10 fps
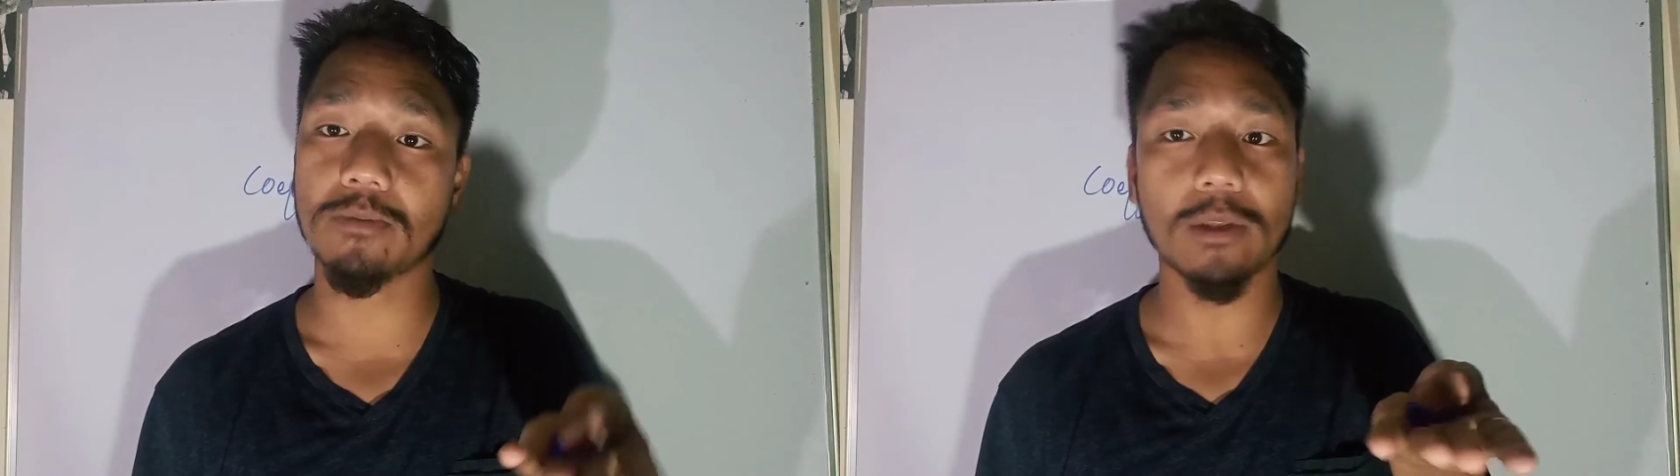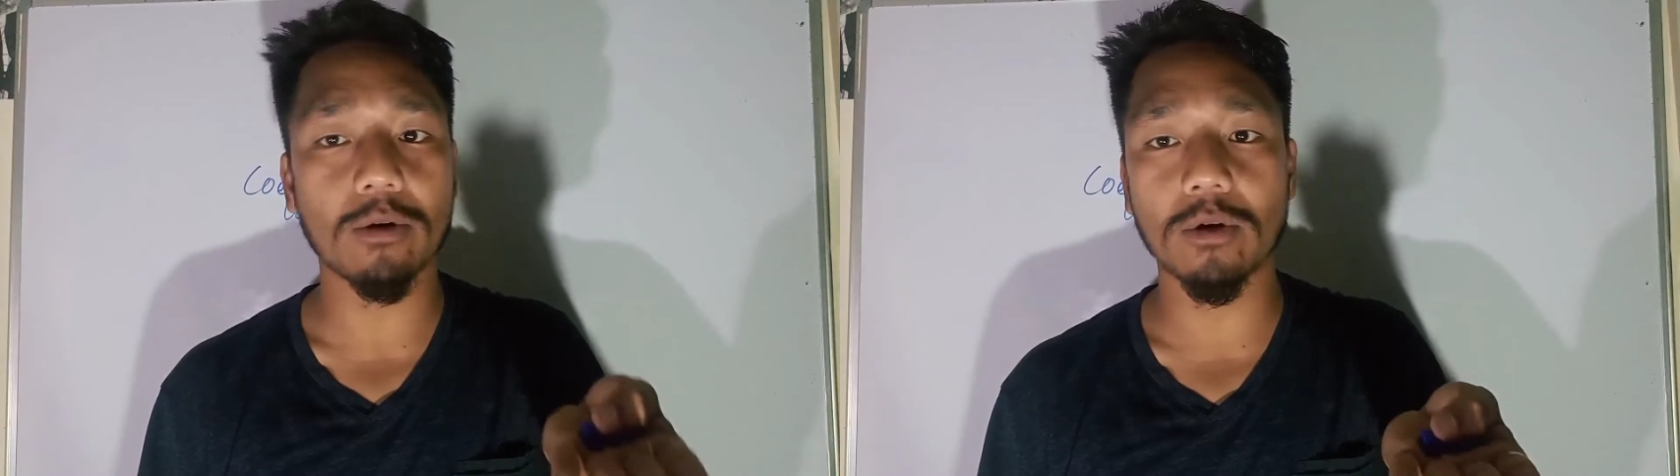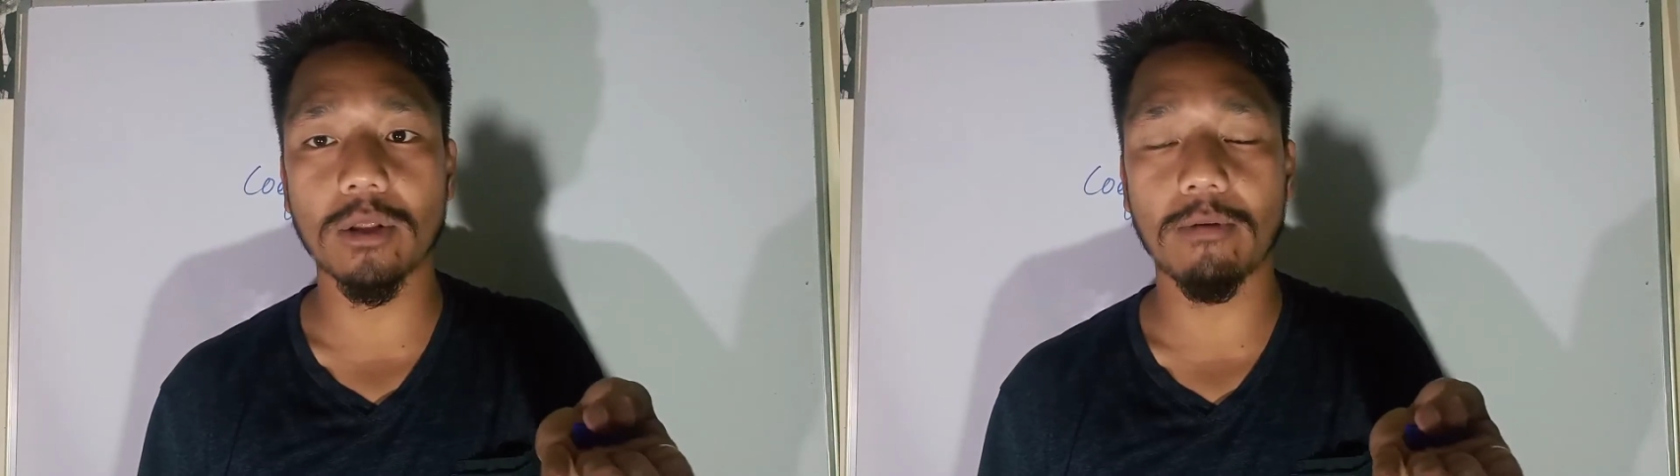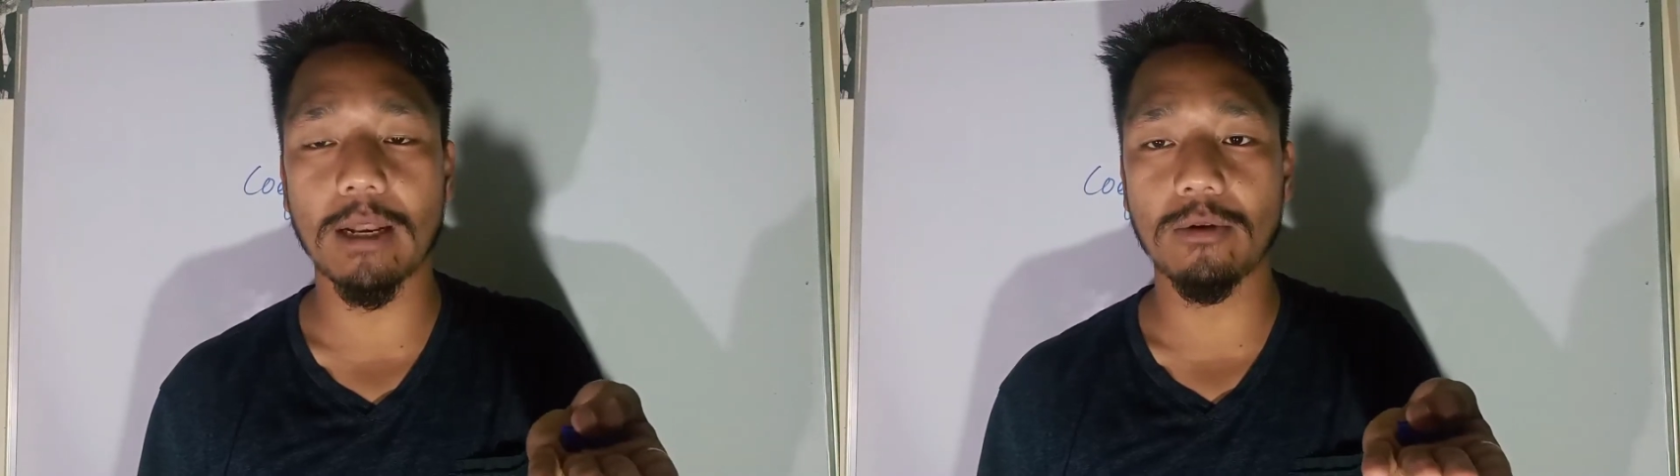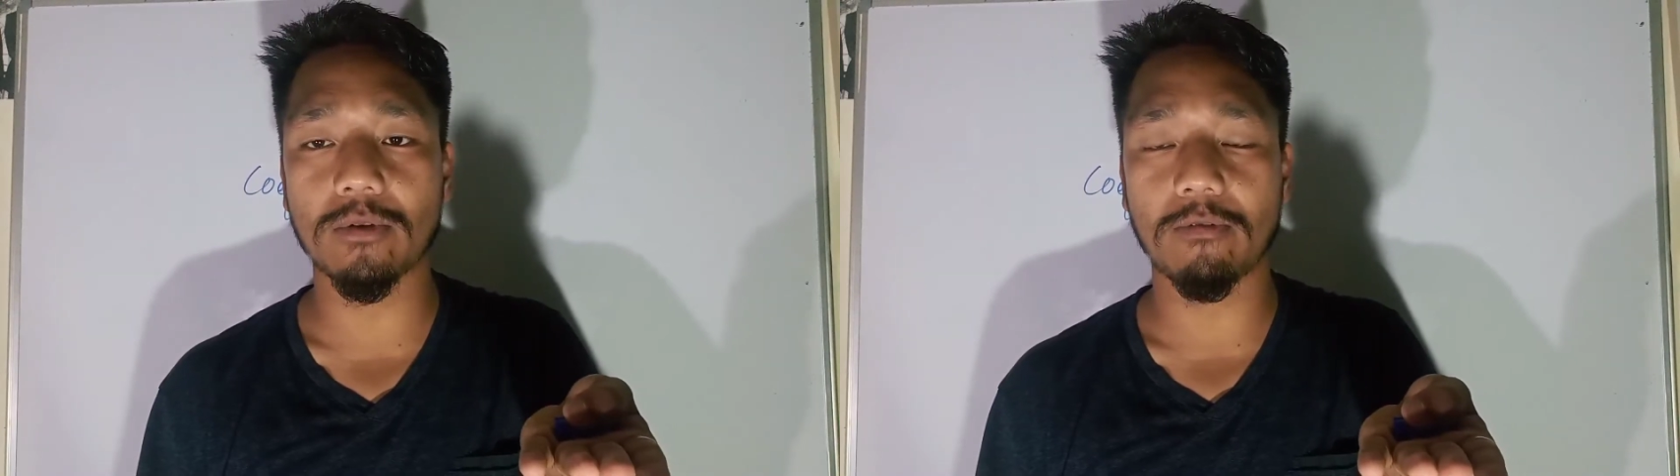we don't know the
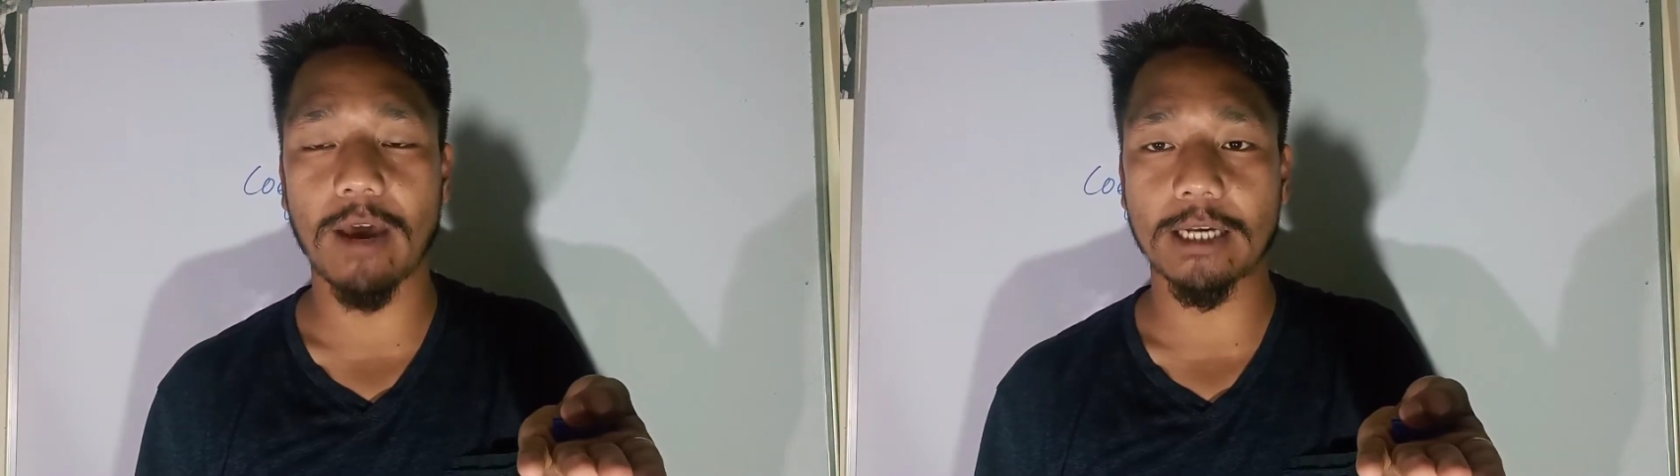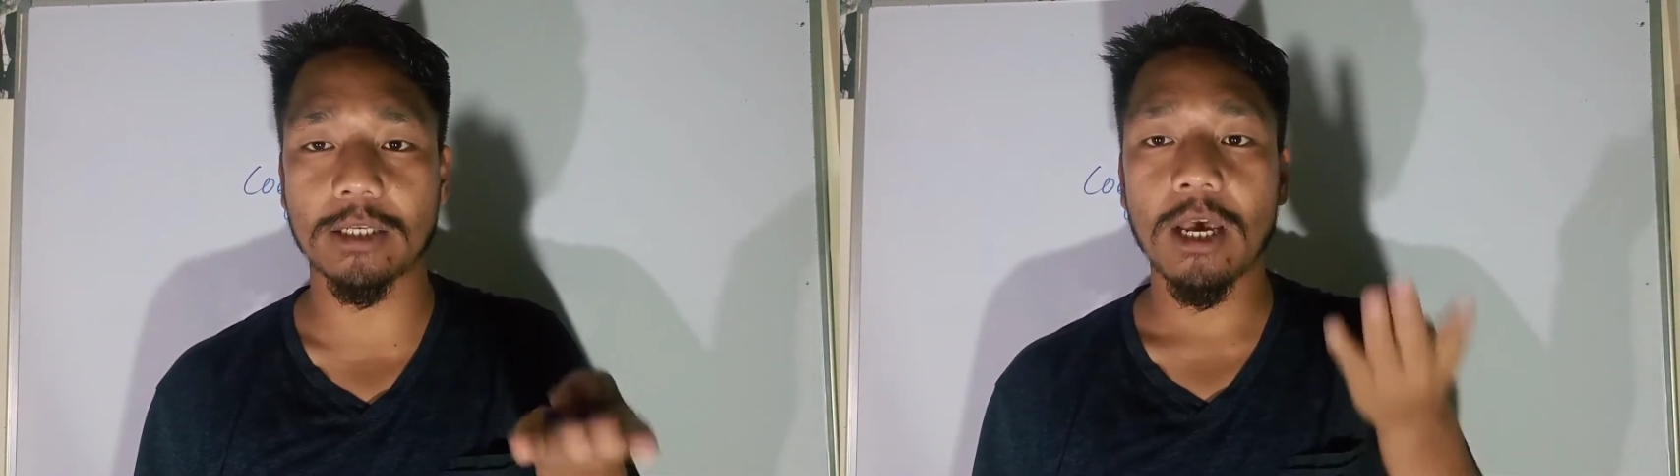values of x.